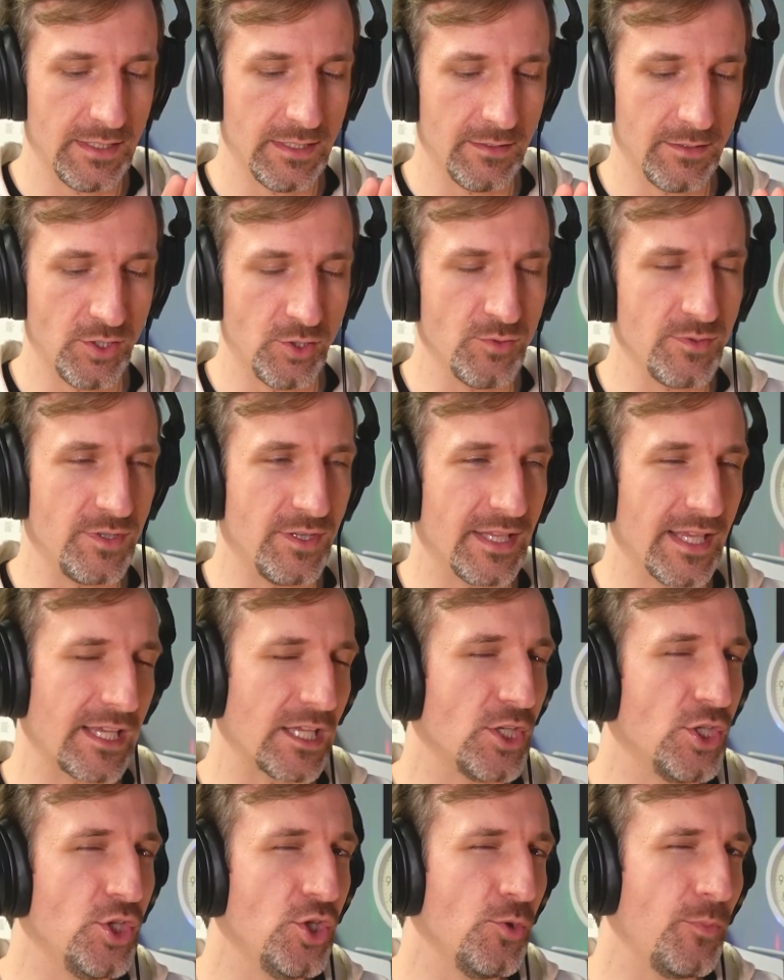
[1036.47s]
You like a
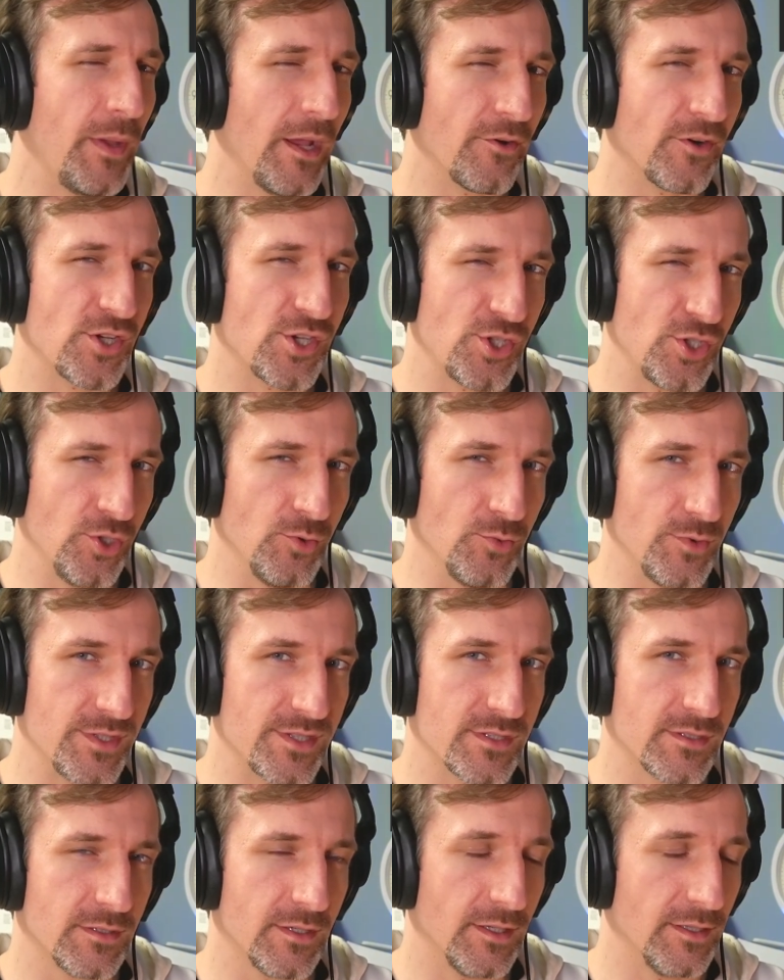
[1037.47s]
new pair of
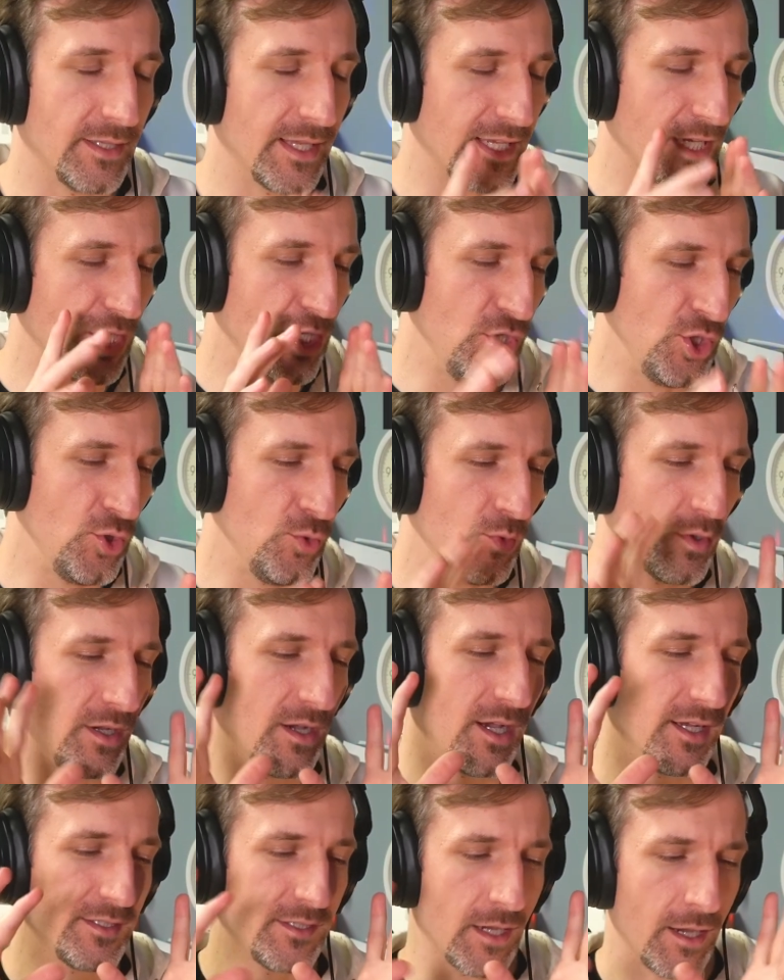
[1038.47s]
shoes, like a new
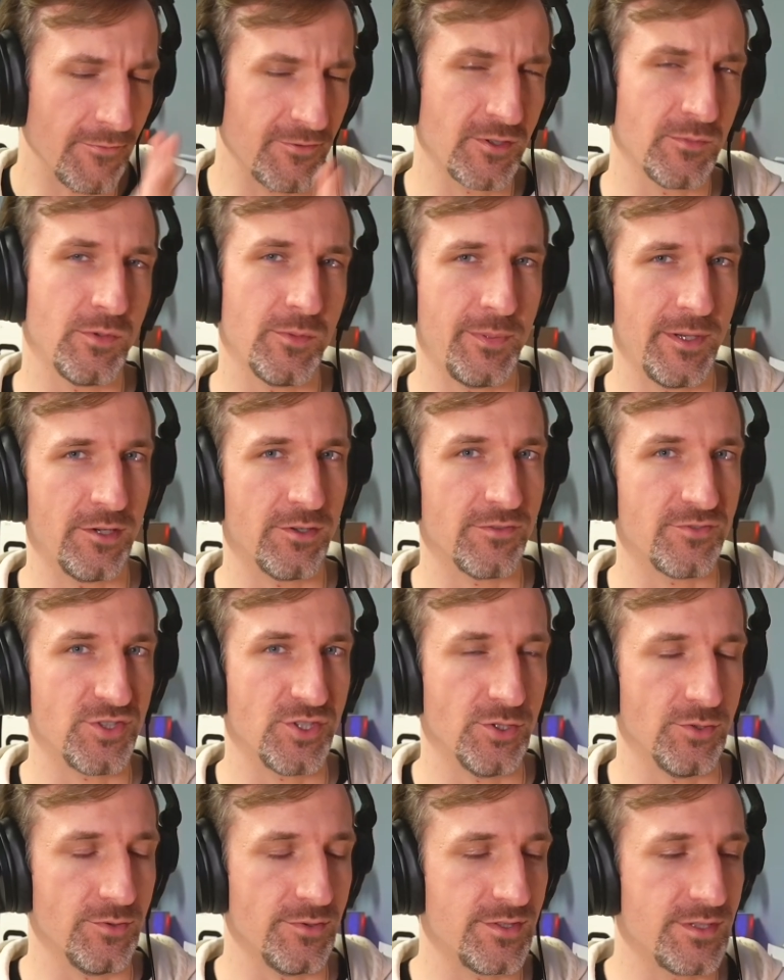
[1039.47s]
uncomfortable pair of
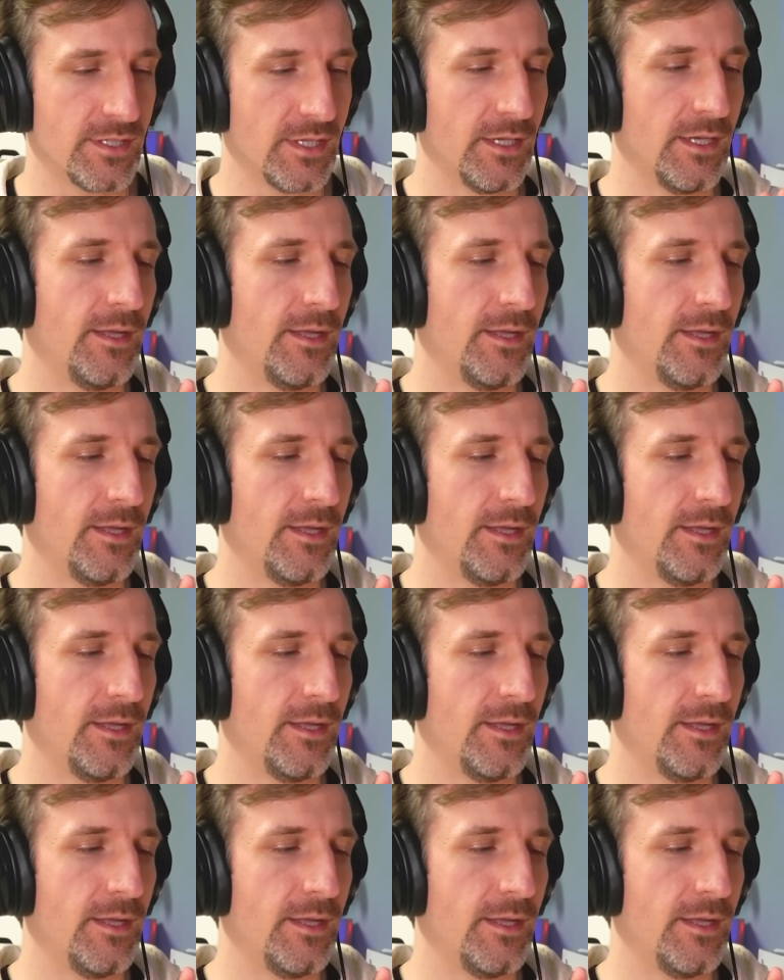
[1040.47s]
shoes.